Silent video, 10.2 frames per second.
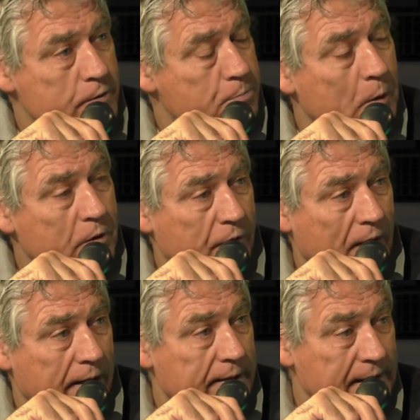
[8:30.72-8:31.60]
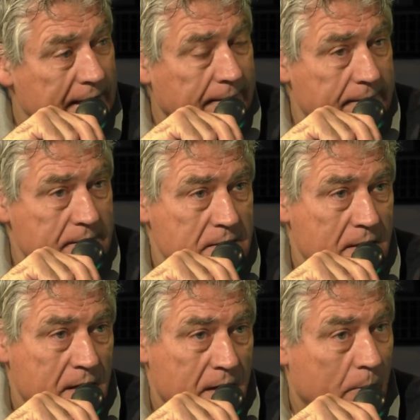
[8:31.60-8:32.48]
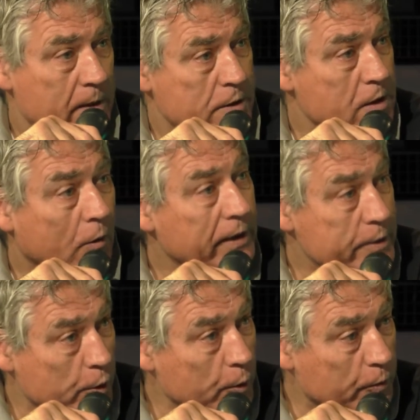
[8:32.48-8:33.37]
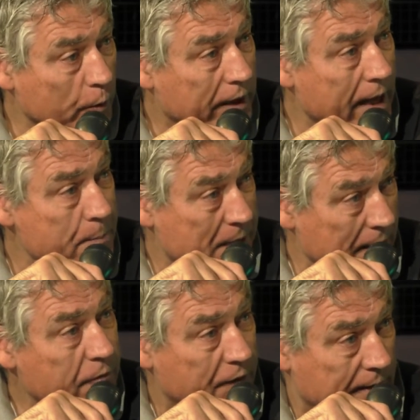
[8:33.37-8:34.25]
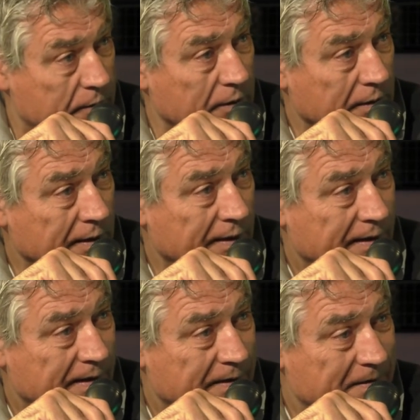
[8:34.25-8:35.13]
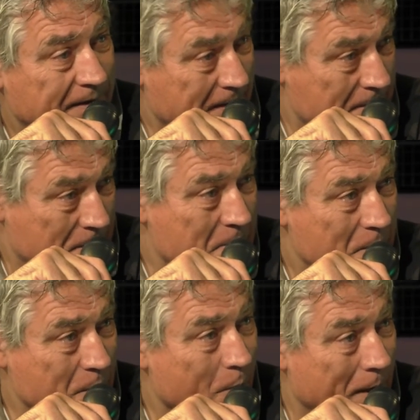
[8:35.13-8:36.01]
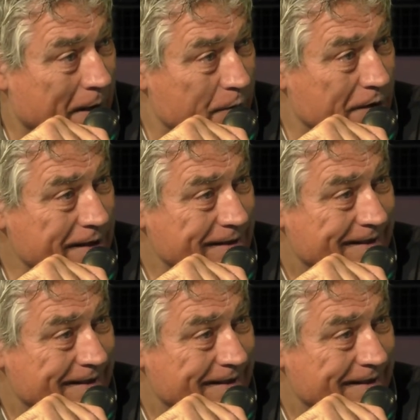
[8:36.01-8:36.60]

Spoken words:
of Spotify in the Netherlands, which is only due to the KPN factor, you're aware of that?